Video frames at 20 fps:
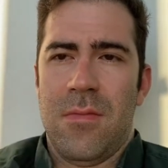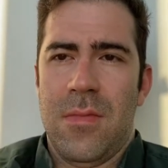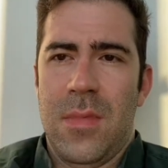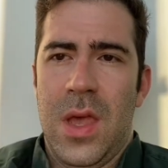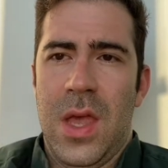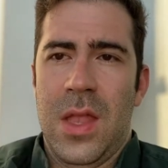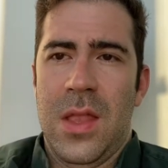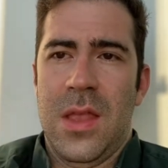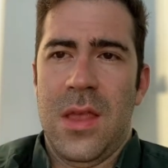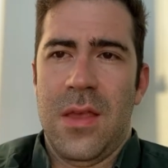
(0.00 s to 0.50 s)

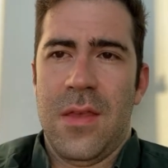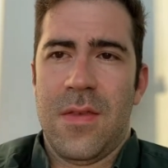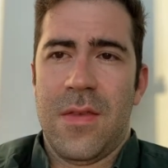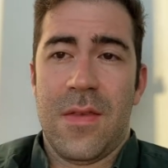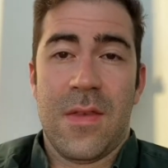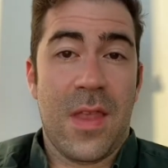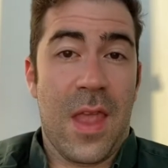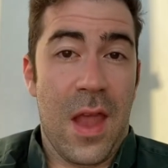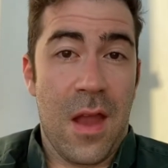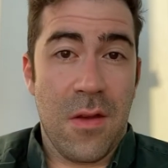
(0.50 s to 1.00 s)
it is
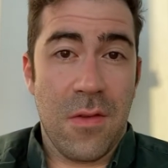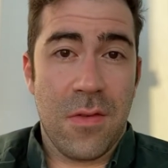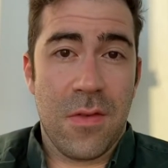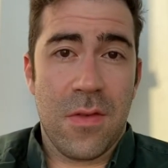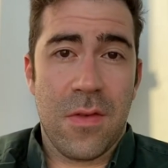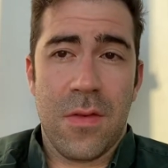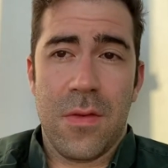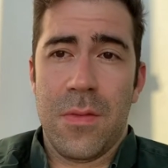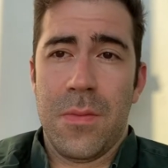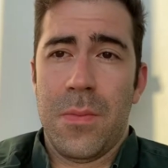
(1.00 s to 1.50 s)

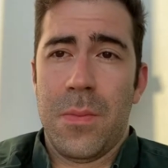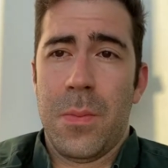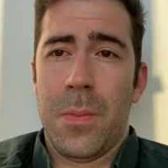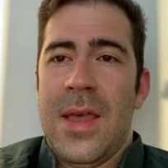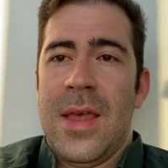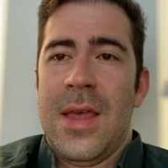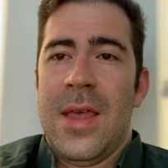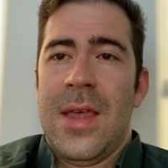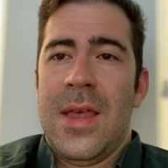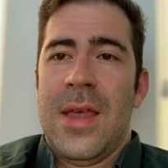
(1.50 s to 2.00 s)
scarce,
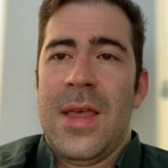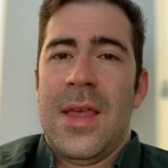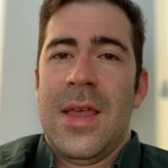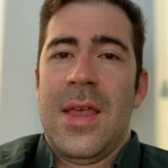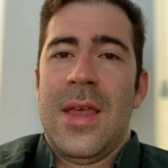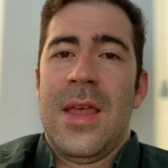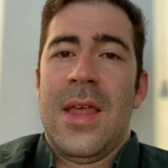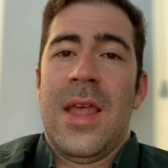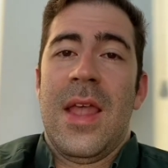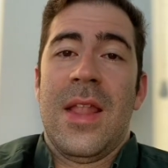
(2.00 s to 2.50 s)

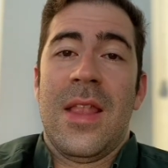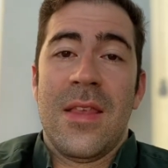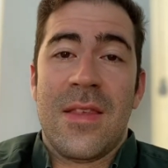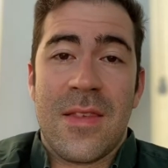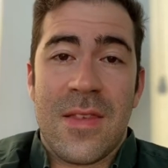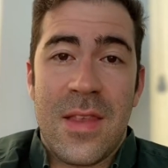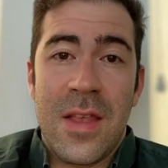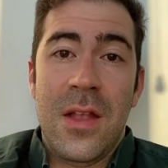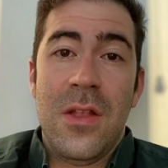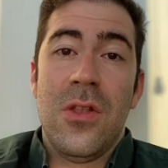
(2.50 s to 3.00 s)
it is
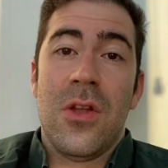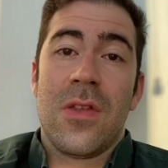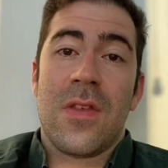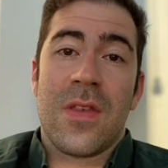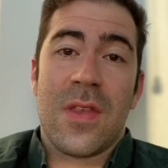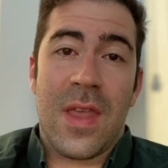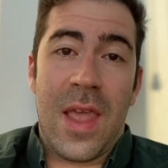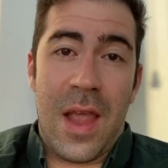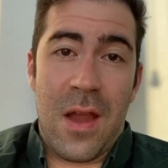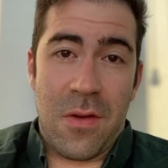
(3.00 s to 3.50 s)
still not
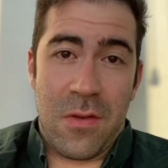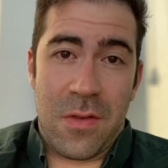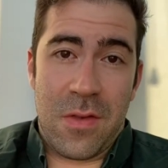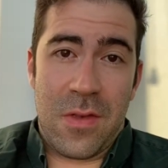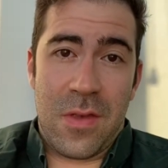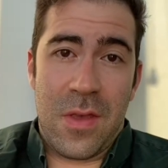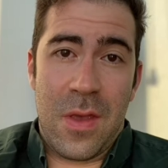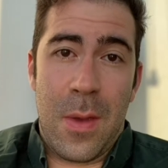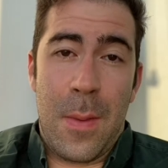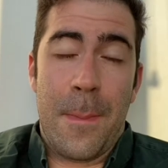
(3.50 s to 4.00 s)

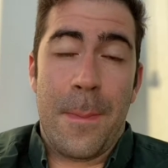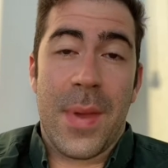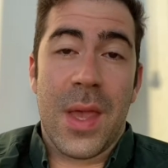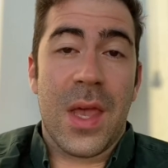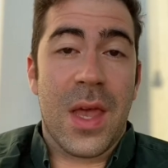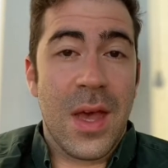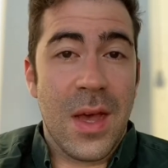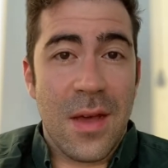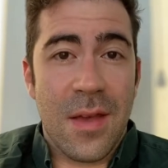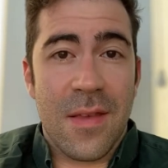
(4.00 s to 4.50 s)
scarce,
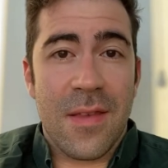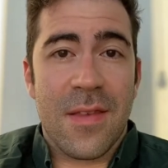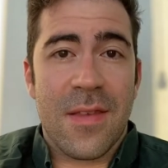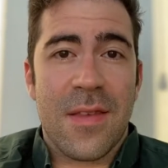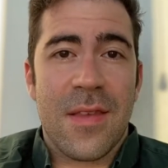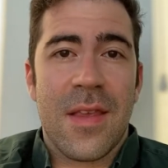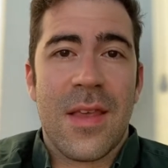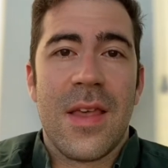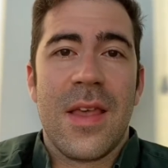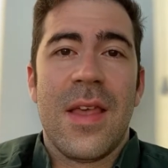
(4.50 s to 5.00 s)

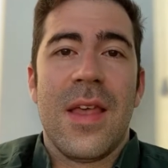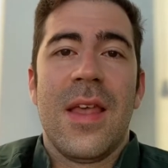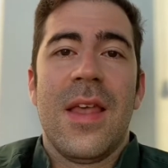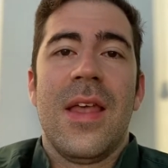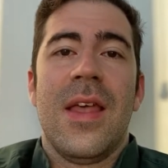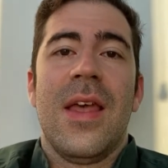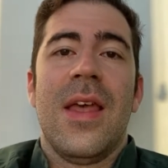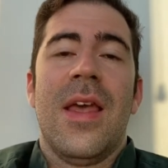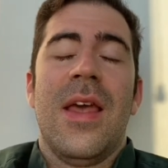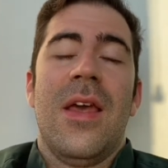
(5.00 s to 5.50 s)
because
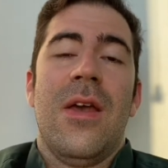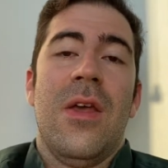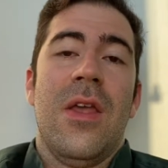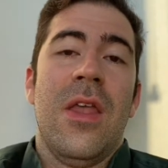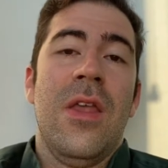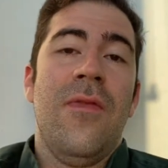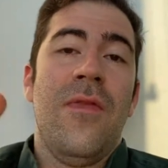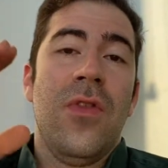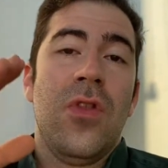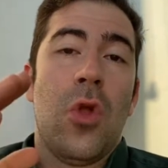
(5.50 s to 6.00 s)

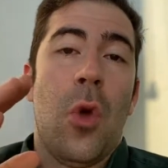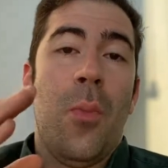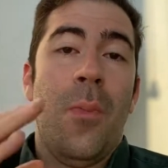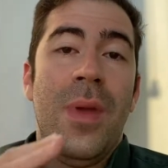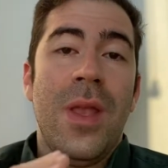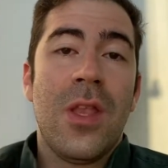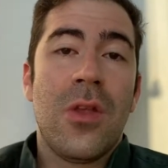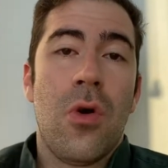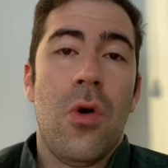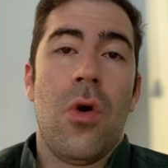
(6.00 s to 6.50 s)
even though
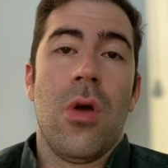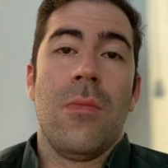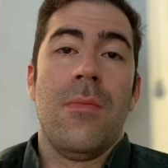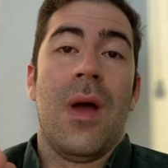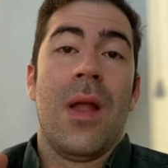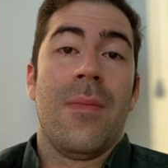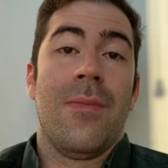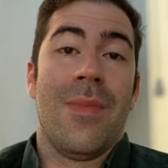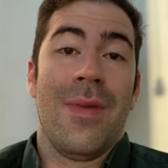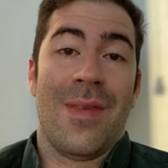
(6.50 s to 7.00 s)
Bitcoin
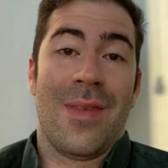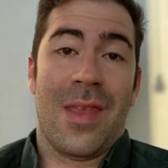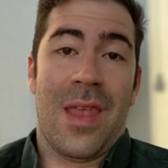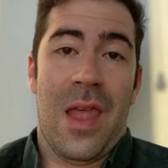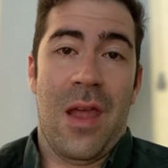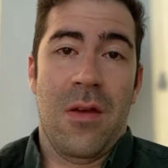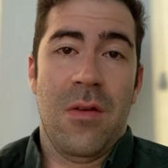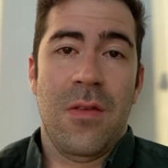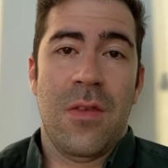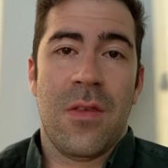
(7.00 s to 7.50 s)
might be
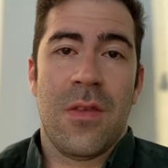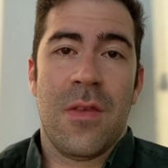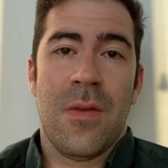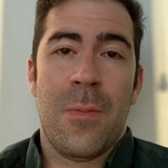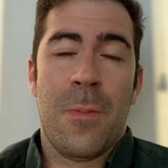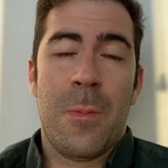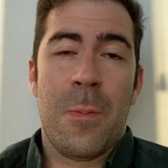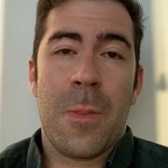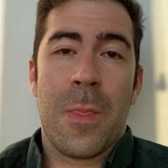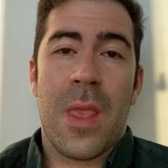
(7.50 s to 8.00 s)
scarce,
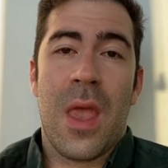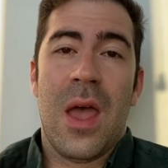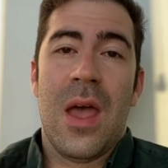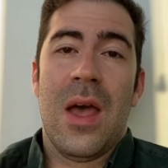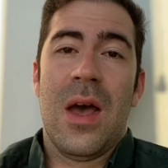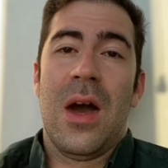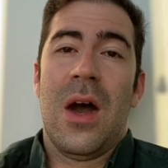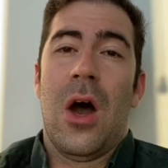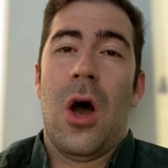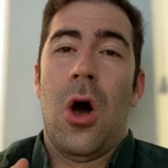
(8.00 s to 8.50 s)

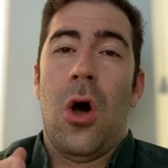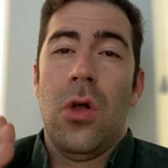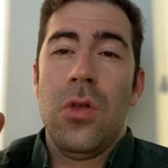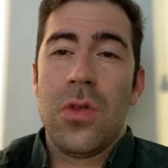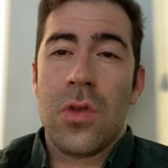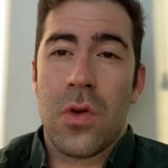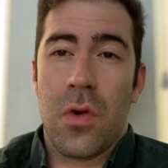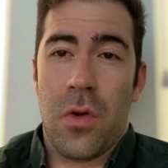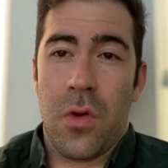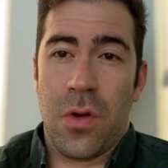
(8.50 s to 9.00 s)

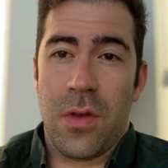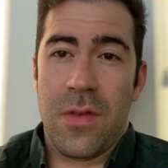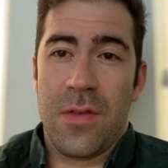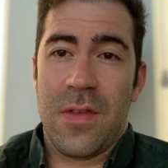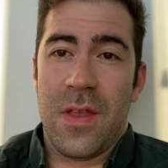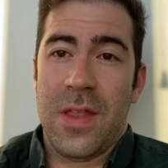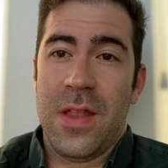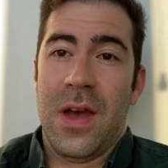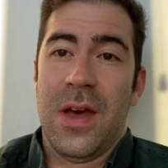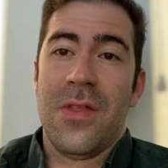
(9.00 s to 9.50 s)
altcoins
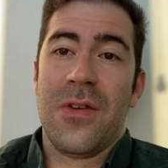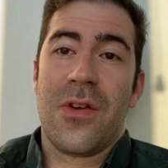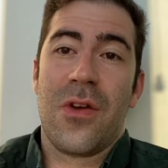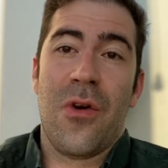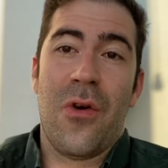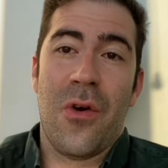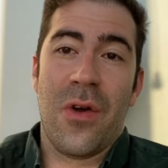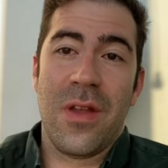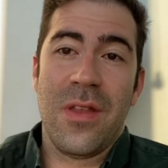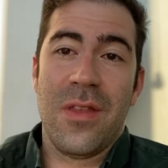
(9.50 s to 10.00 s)
and other
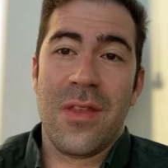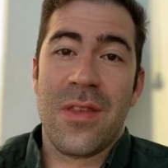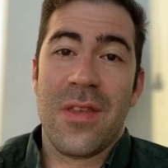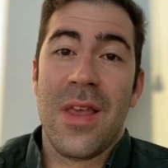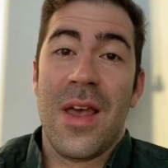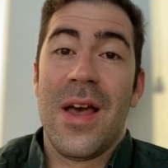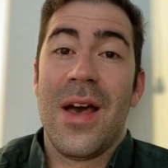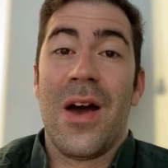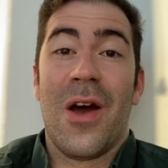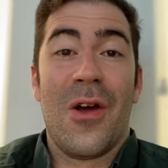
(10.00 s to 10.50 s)
coins
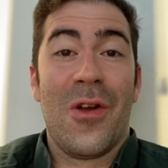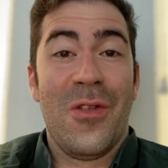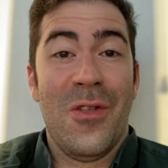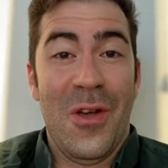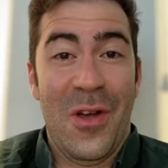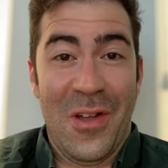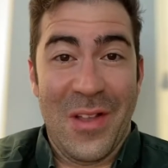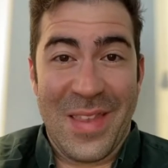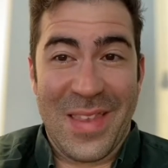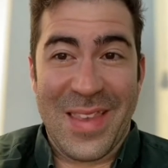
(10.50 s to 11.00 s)
are
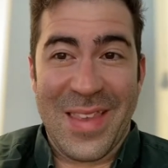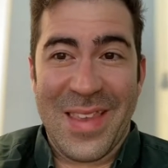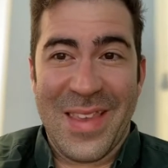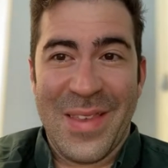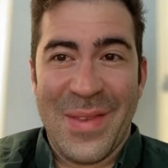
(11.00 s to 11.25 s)
not.